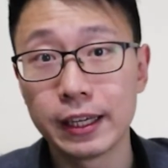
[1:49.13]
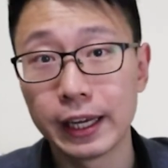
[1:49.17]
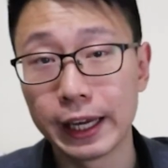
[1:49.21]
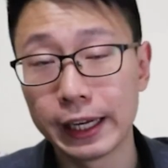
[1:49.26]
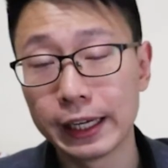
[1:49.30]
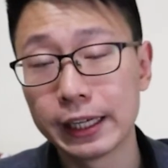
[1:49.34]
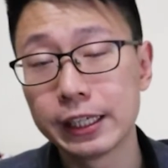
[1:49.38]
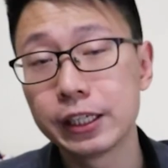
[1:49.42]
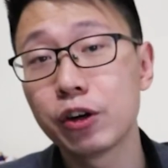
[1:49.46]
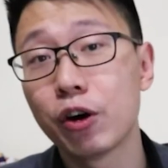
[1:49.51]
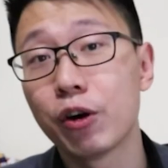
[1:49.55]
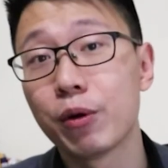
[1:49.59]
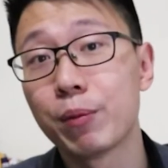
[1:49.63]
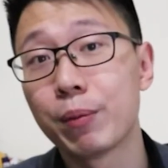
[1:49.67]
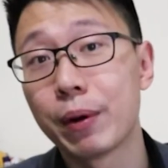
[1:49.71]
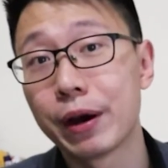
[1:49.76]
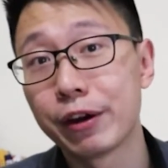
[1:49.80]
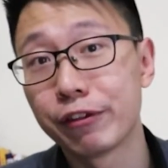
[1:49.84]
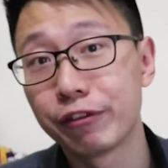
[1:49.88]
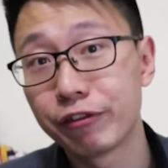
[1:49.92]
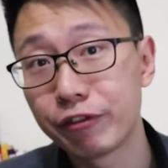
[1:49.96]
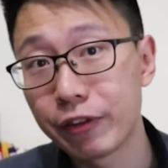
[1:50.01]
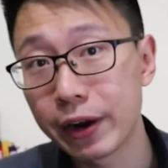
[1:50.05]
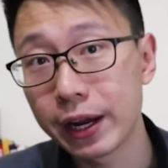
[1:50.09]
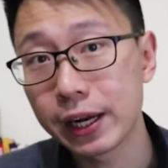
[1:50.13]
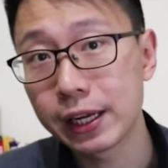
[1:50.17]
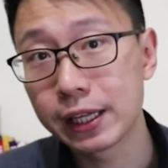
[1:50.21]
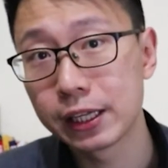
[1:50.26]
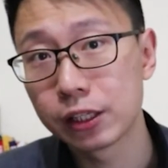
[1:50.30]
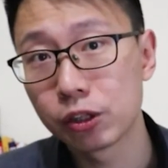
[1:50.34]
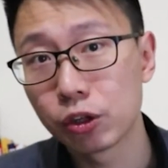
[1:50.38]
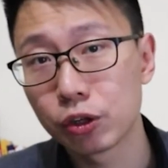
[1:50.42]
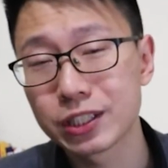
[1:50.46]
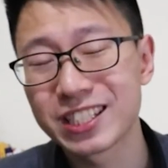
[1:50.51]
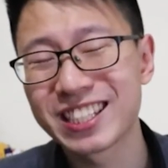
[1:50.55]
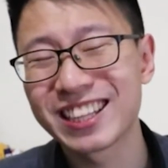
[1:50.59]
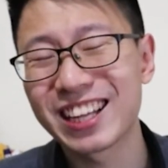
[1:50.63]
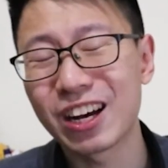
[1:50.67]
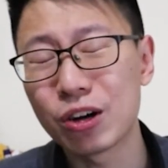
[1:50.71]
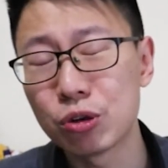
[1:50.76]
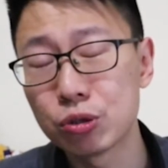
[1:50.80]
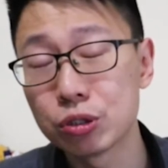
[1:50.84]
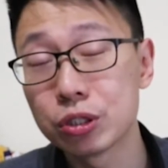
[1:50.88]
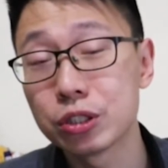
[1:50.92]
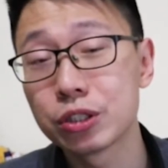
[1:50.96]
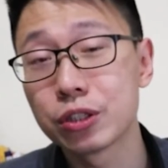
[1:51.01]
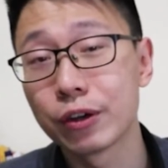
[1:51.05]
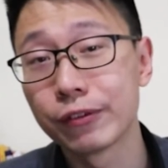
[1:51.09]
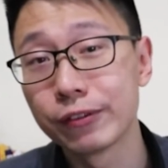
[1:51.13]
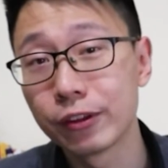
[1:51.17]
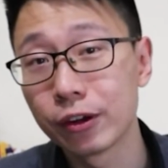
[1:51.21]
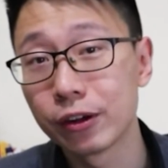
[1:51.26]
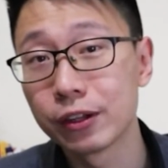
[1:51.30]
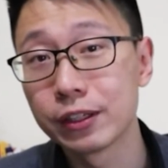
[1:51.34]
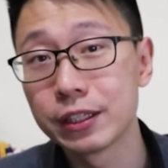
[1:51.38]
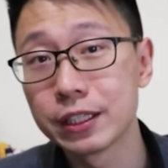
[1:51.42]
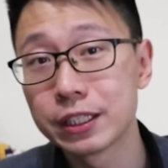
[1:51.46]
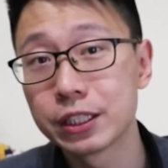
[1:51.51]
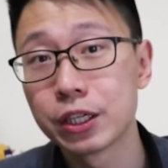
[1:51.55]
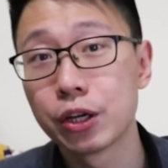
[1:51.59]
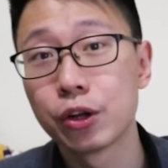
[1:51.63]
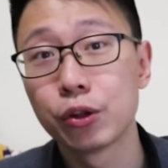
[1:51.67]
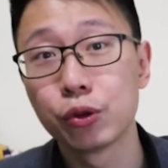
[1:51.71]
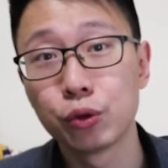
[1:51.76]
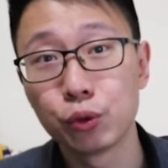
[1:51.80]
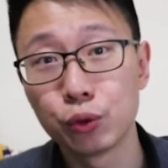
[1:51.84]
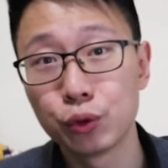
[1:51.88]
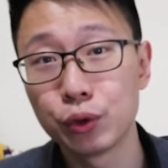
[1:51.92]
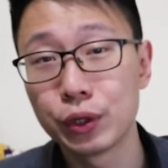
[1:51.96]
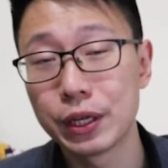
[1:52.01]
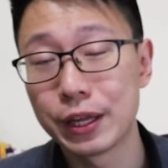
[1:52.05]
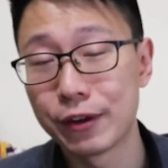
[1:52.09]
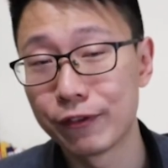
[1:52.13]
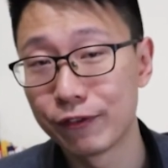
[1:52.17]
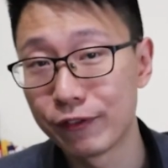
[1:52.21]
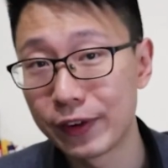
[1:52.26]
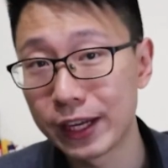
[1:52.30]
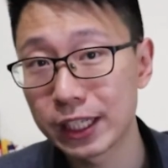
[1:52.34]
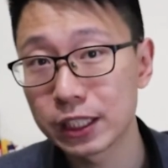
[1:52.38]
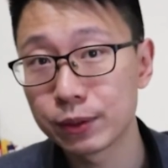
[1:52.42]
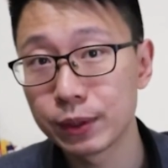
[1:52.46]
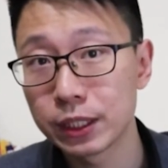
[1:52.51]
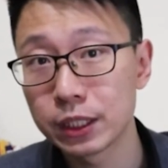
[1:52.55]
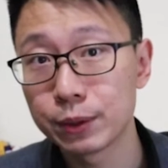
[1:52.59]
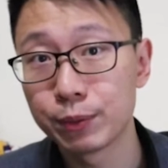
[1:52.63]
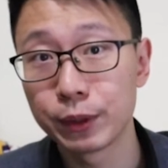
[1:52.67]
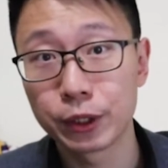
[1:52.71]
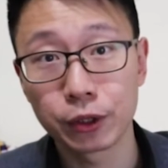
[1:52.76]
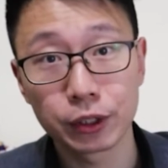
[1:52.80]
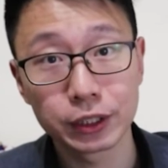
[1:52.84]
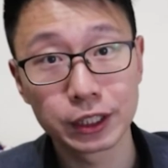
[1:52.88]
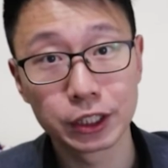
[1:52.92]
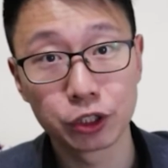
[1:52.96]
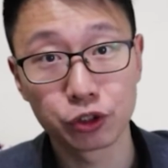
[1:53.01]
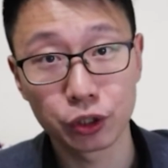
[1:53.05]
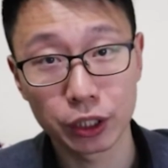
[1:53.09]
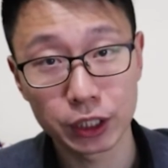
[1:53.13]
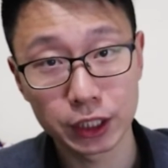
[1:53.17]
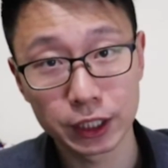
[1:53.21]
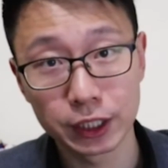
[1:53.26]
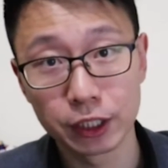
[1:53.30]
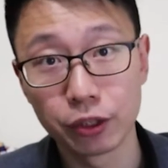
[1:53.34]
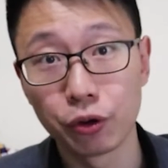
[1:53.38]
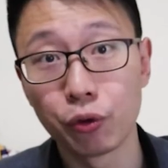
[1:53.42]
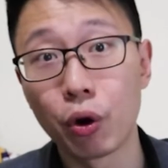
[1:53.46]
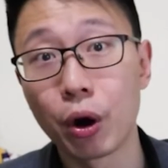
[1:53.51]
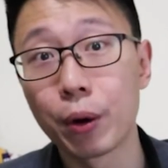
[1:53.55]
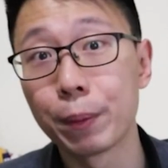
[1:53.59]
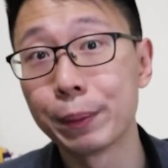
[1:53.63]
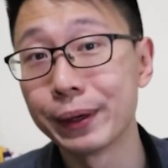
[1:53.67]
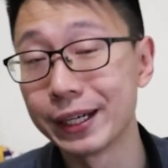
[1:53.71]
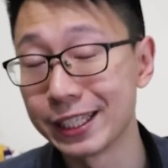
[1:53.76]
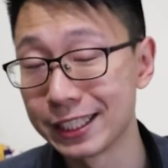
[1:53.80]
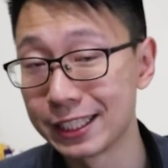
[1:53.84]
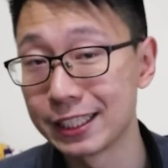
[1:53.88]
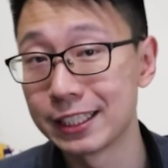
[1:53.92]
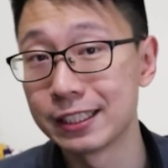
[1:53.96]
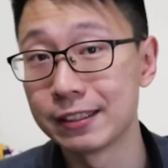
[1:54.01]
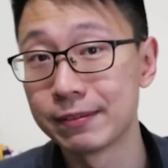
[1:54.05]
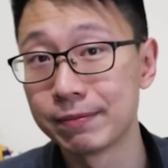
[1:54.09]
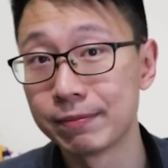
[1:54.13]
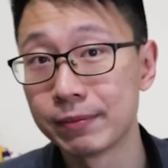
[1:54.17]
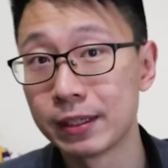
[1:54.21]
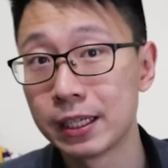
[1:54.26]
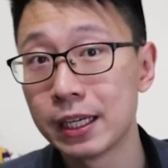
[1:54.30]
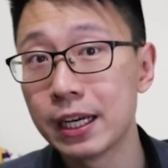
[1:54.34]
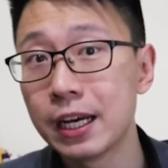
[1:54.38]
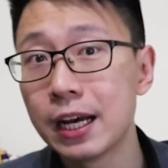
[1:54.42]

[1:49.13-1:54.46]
Another of my friends, he lost thousands of dollars through investments because he trusted the wrong person.